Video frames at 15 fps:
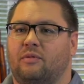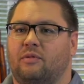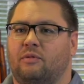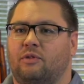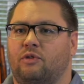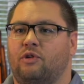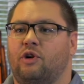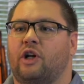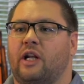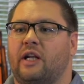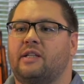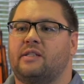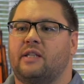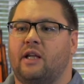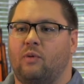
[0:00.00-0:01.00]
You've got to
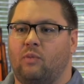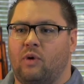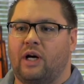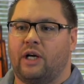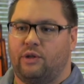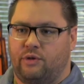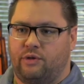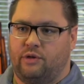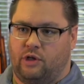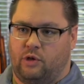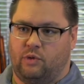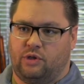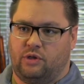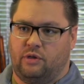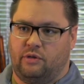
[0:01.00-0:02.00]
understand why you're doing
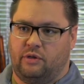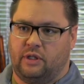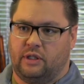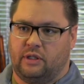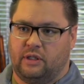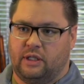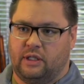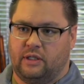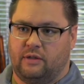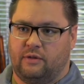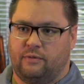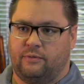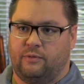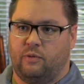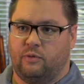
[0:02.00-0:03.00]
what you're doing.
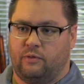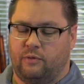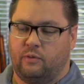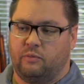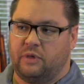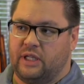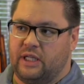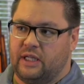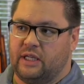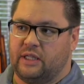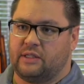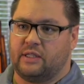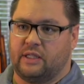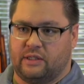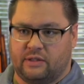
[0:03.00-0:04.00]
For me,
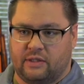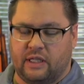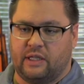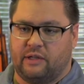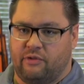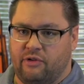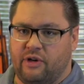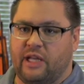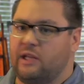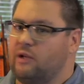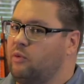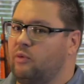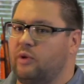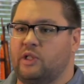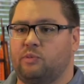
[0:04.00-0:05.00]
it really
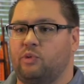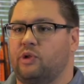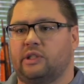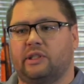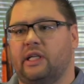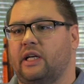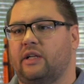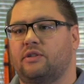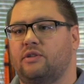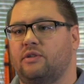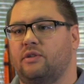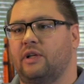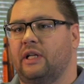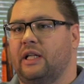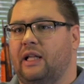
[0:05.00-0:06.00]
always boils down
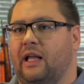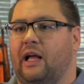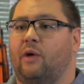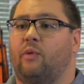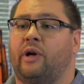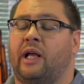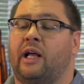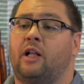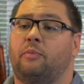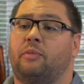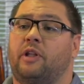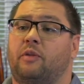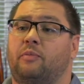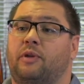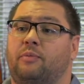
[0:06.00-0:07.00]
to, I want to help
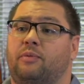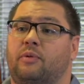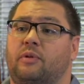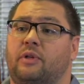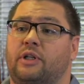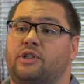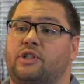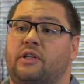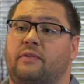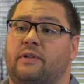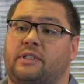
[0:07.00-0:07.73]
other people achieve the